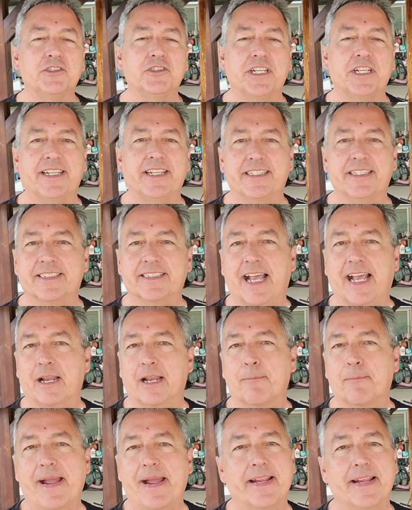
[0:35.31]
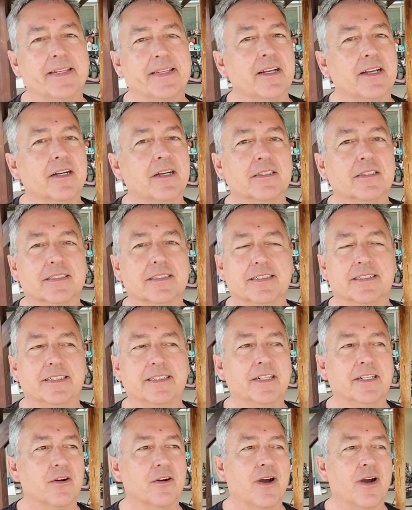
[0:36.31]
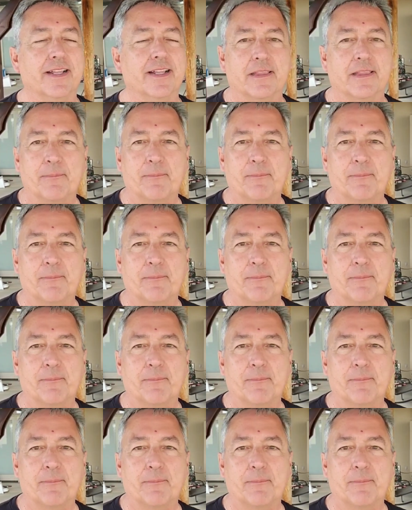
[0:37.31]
cheese, jalapenos, and you know what?